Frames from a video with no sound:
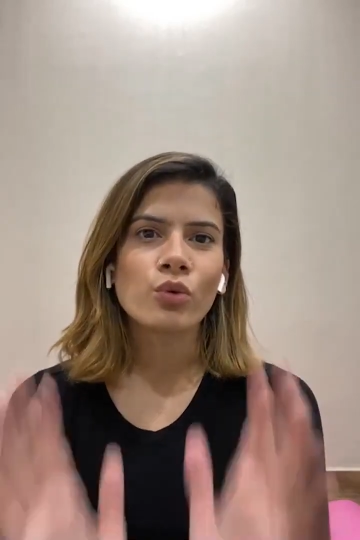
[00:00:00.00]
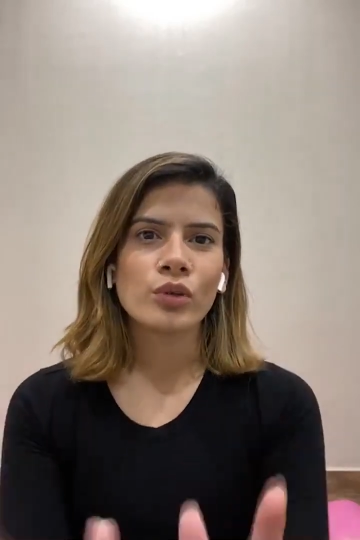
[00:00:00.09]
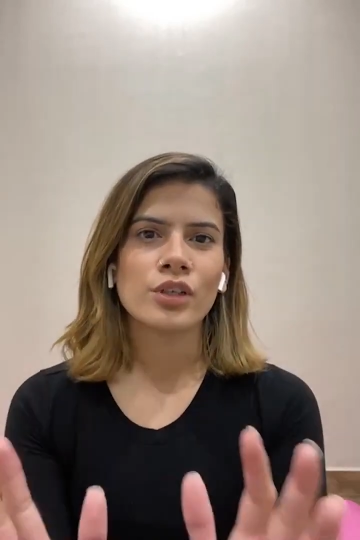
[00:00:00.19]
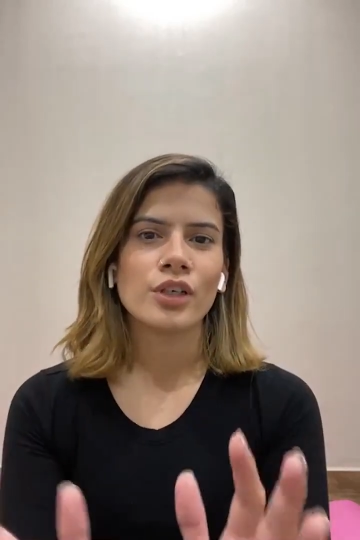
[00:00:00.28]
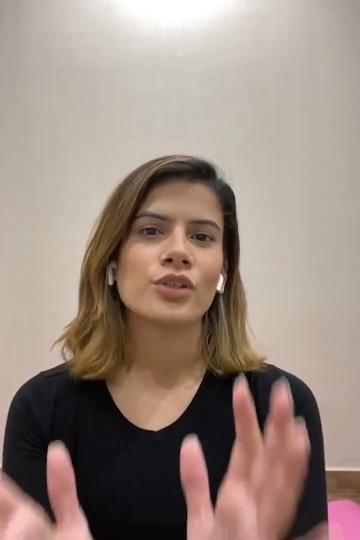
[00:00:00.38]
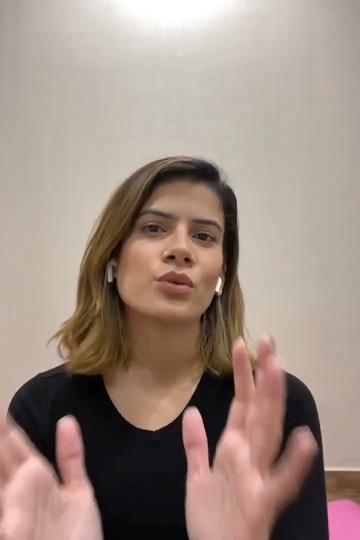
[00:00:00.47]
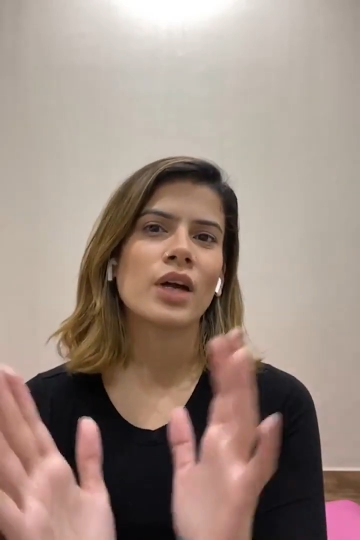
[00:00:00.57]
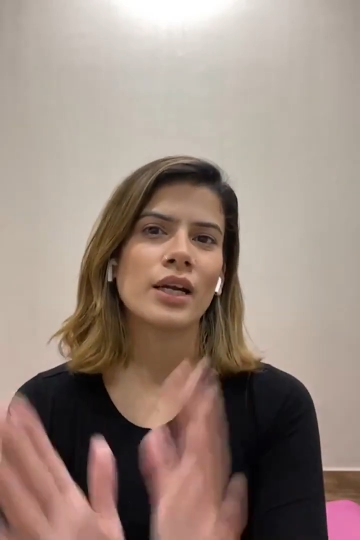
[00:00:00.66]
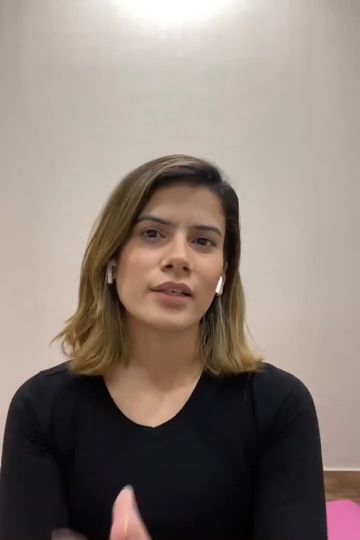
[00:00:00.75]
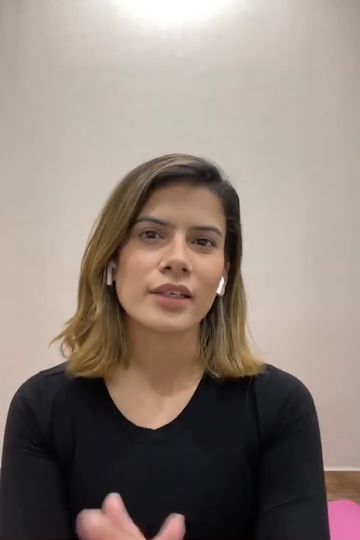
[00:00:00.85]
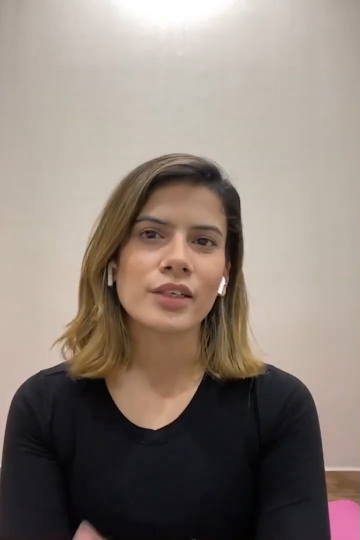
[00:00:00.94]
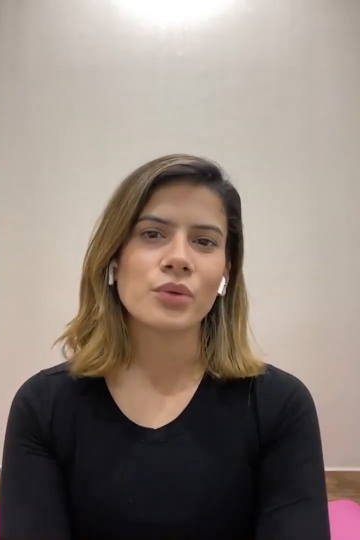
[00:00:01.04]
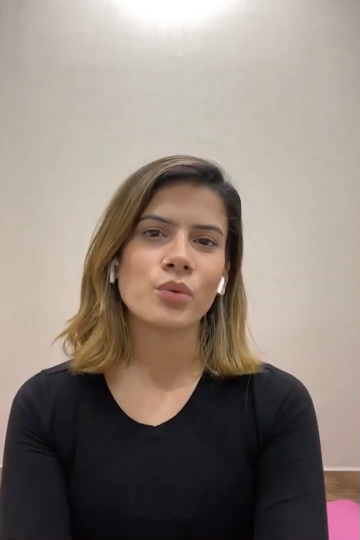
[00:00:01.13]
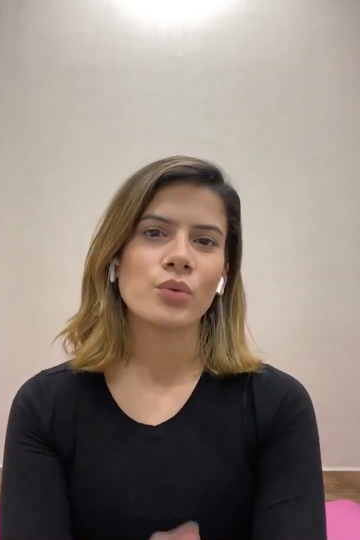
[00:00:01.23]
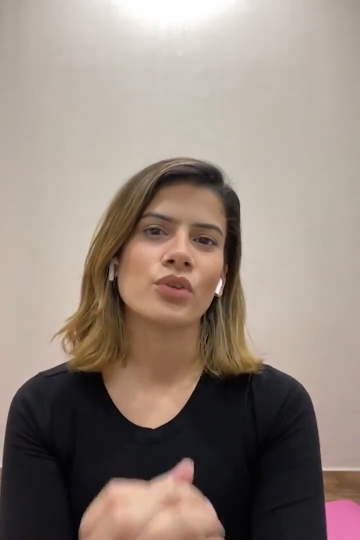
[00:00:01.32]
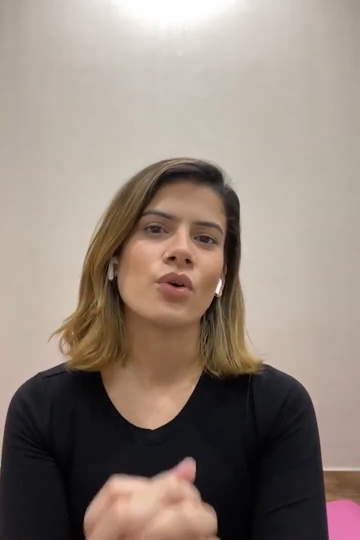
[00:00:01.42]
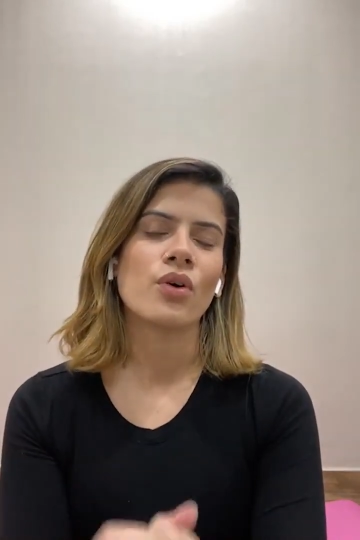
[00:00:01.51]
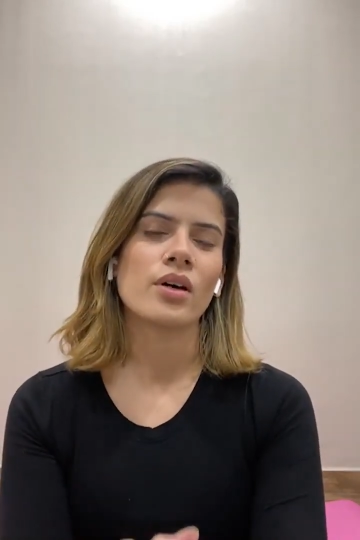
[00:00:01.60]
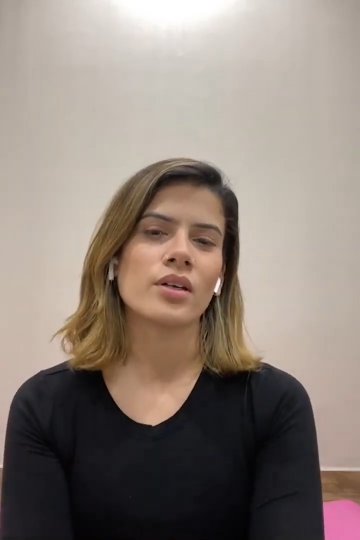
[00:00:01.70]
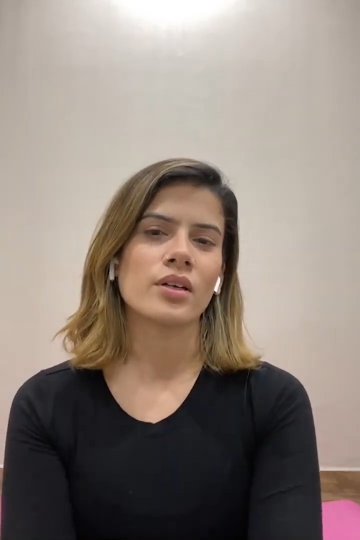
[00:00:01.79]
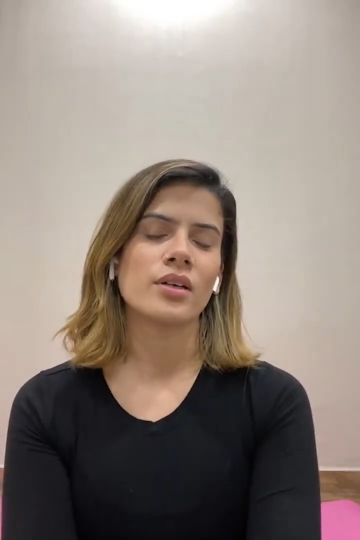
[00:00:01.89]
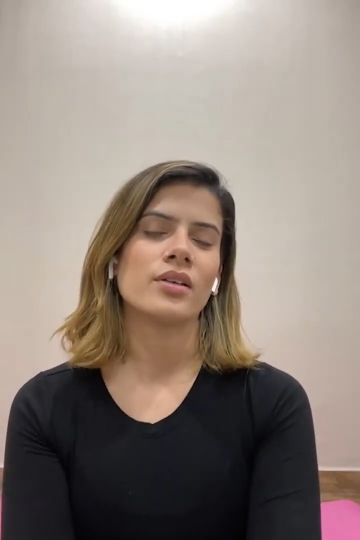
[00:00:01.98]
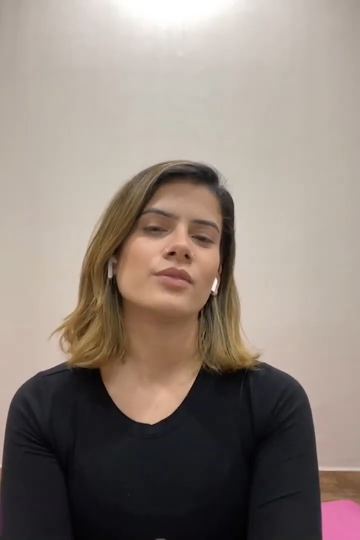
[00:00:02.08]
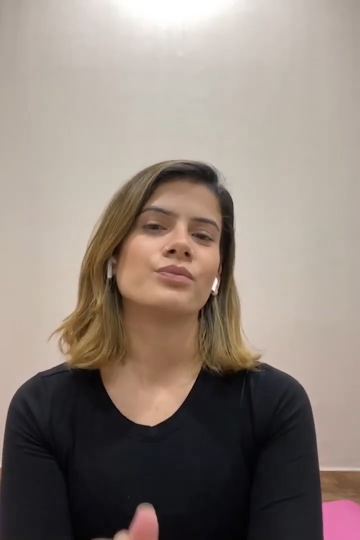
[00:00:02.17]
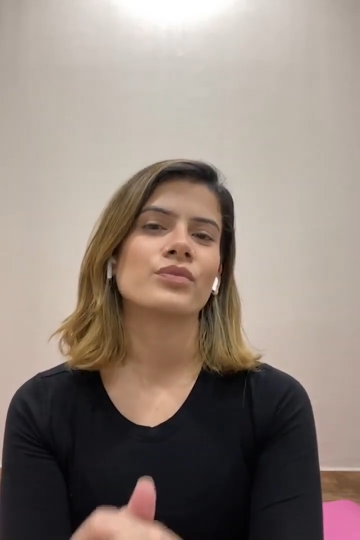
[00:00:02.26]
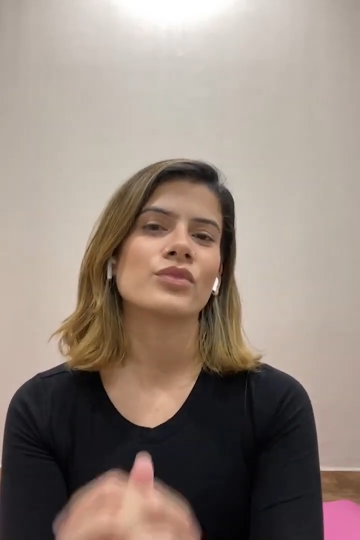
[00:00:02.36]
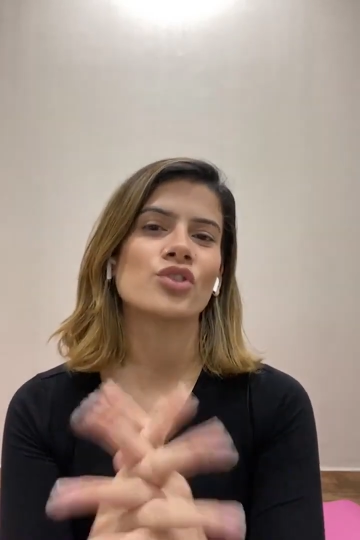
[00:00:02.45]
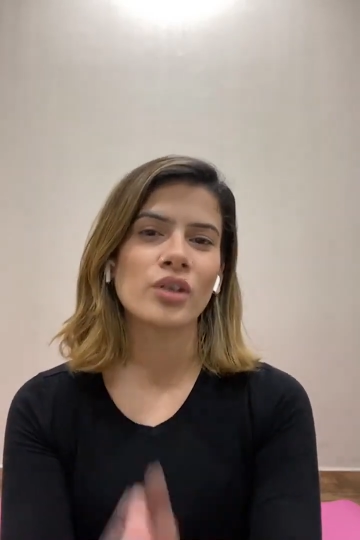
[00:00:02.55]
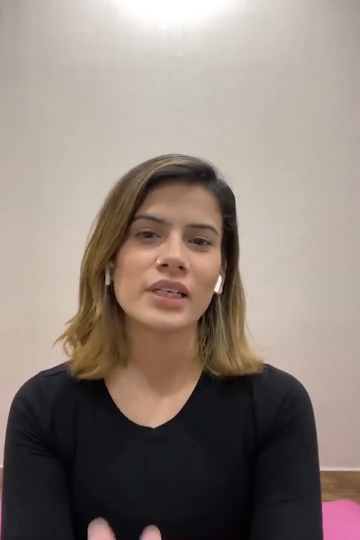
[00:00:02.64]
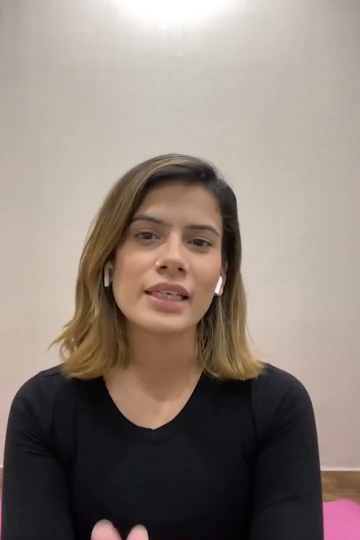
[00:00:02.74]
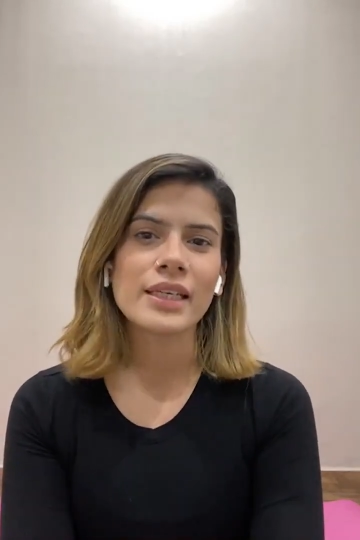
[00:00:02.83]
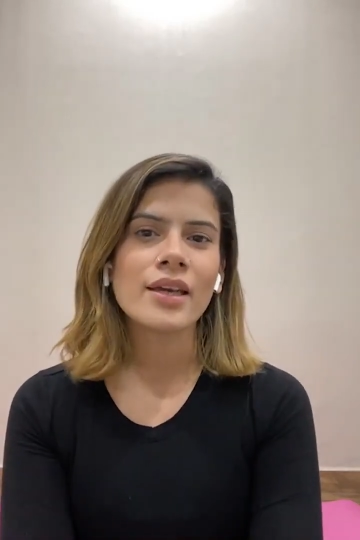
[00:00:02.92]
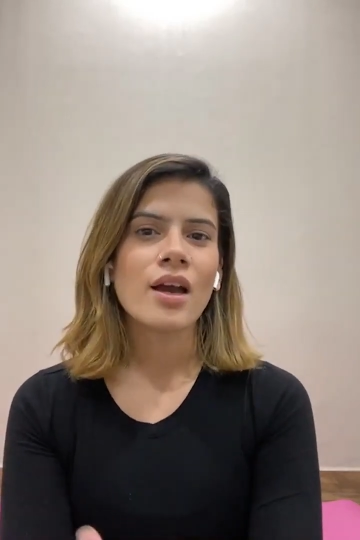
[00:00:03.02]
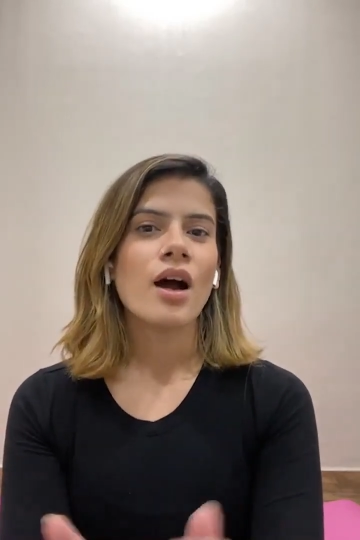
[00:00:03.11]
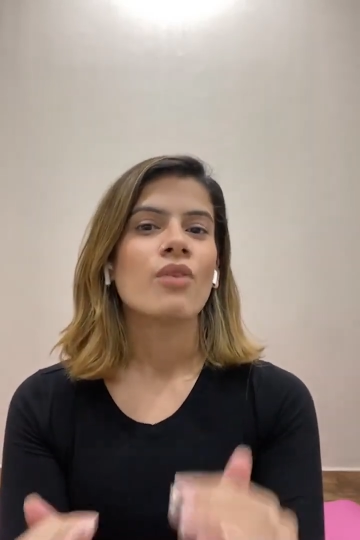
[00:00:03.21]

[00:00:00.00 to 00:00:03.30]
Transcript: good to continue your journey